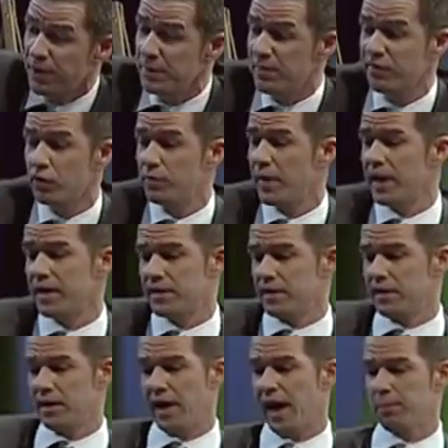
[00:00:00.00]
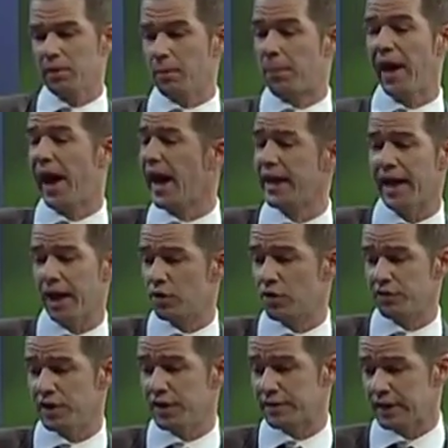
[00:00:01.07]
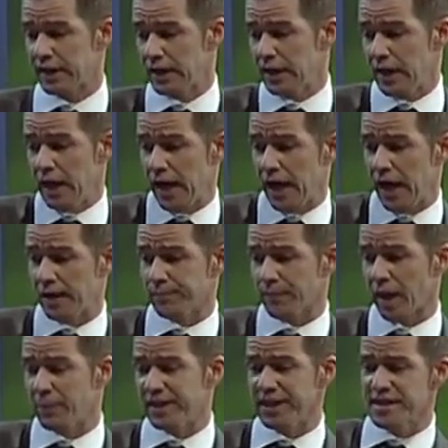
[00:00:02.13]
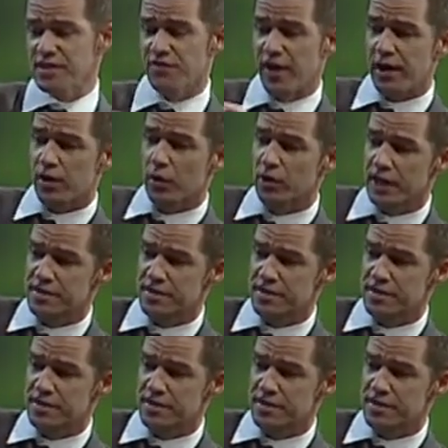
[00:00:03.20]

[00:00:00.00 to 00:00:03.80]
people would make apple pie out of it. But it's a very good